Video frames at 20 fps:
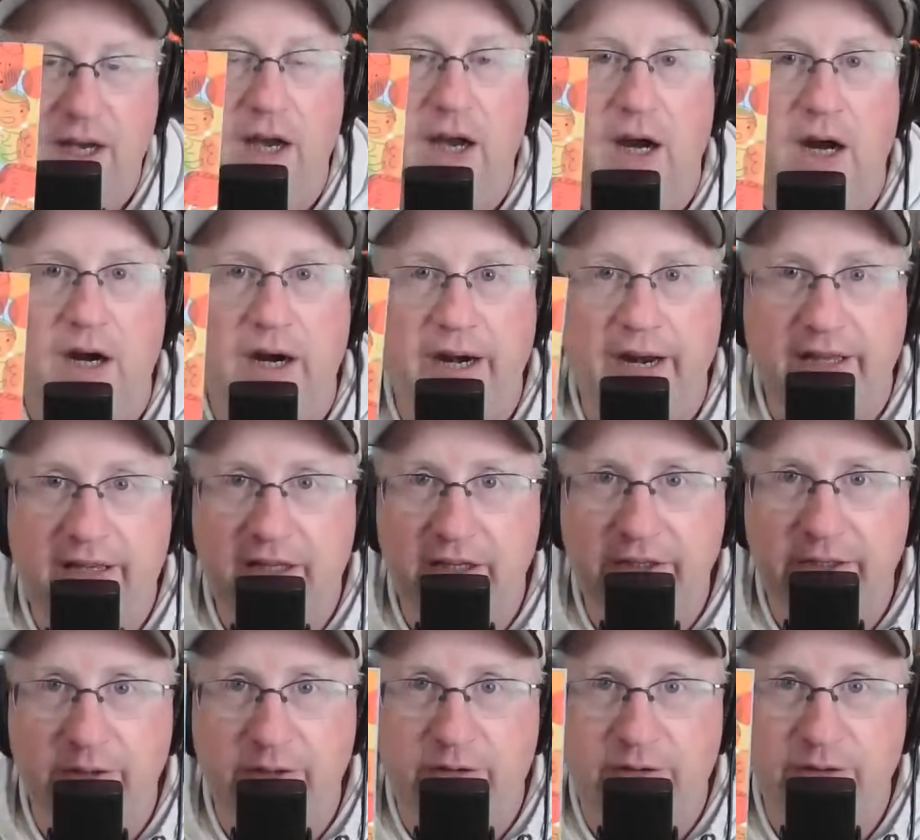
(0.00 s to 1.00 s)
All right. I kill
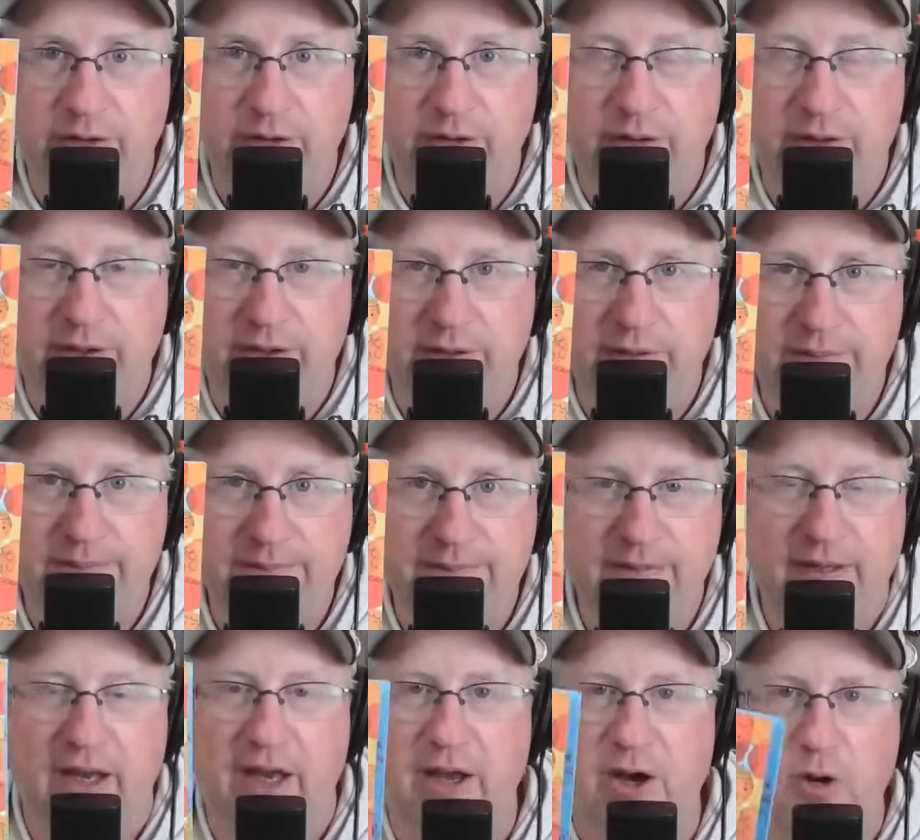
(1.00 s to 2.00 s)
you a truth.
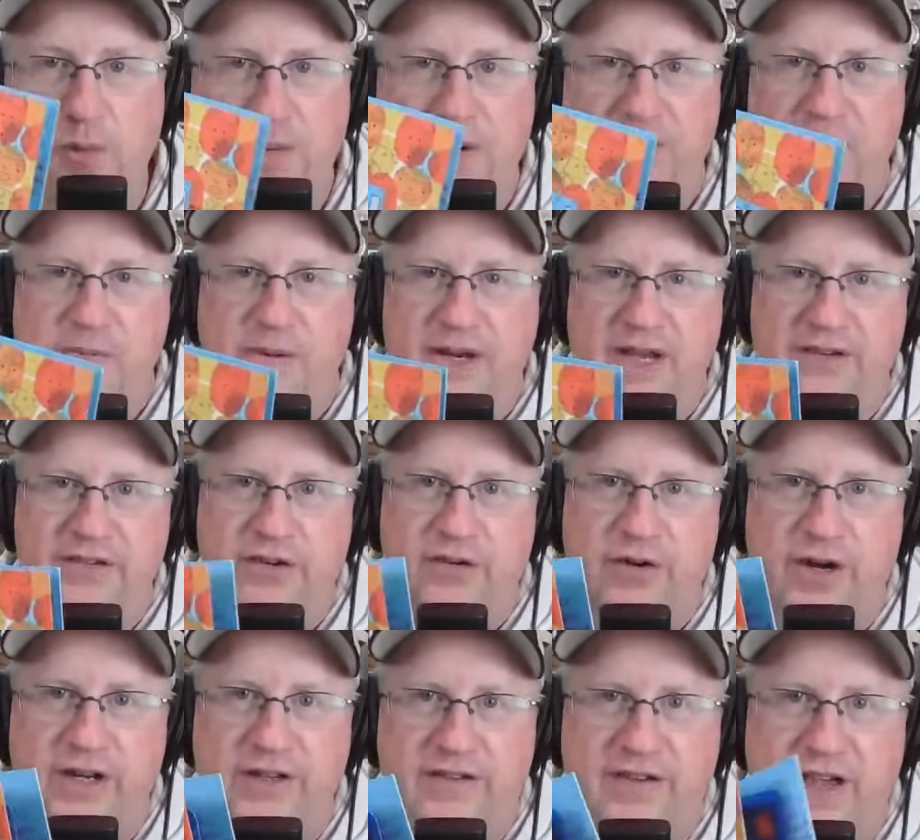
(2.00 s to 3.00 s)
I hope everybody has a
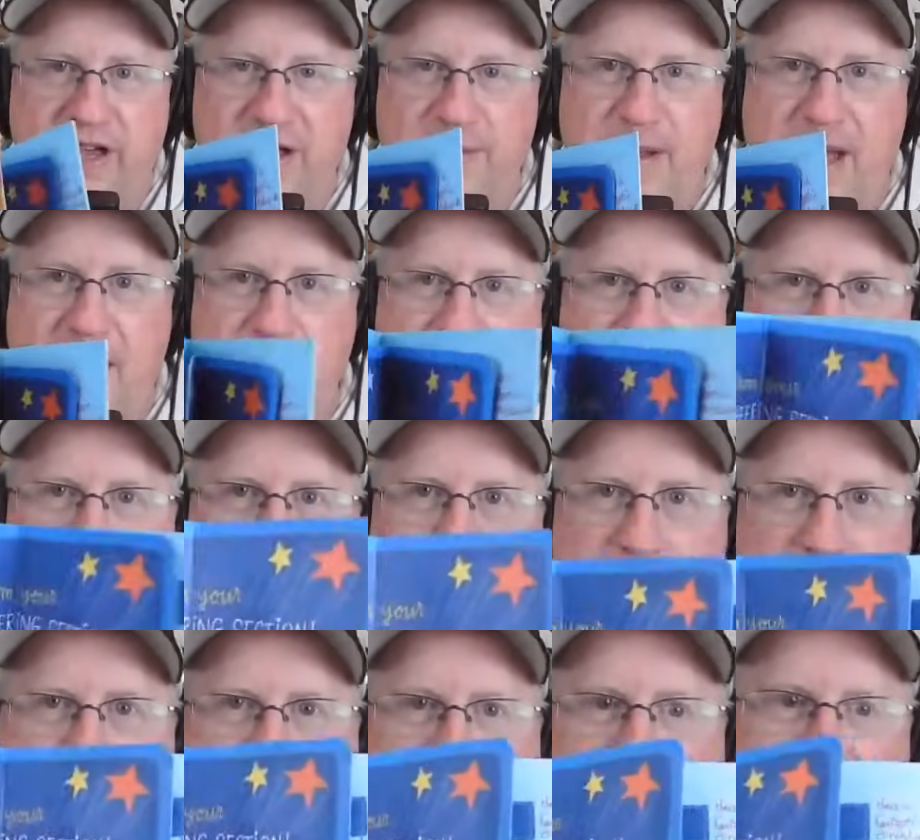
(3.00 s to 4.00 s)
great day. I'm happy to be
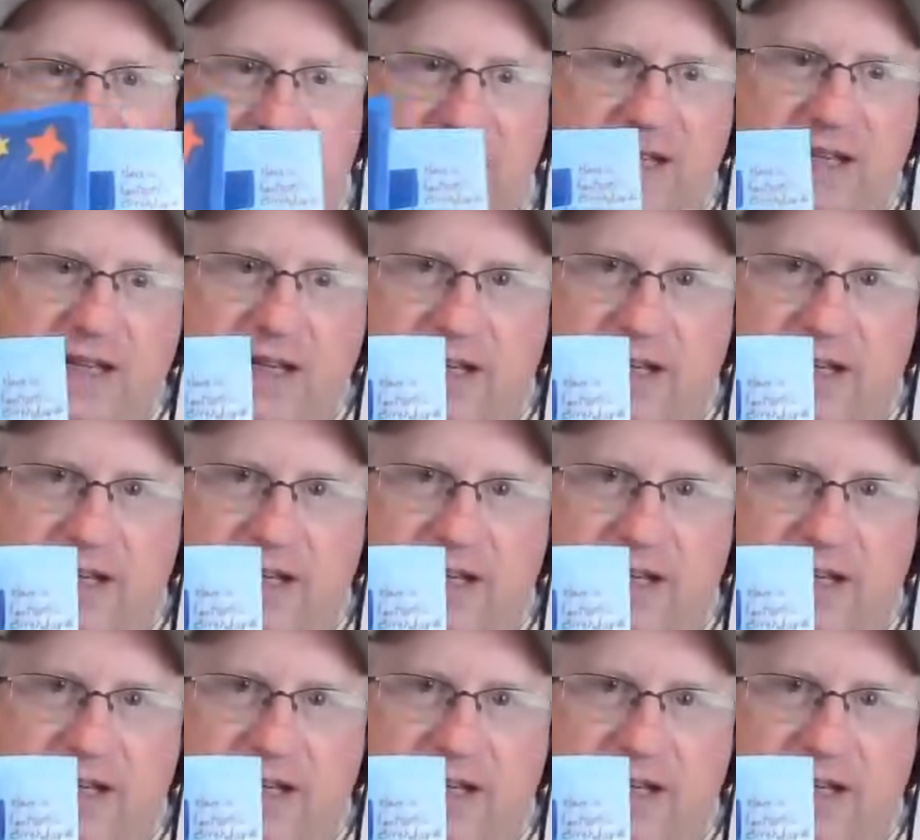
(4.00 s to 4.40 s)
back.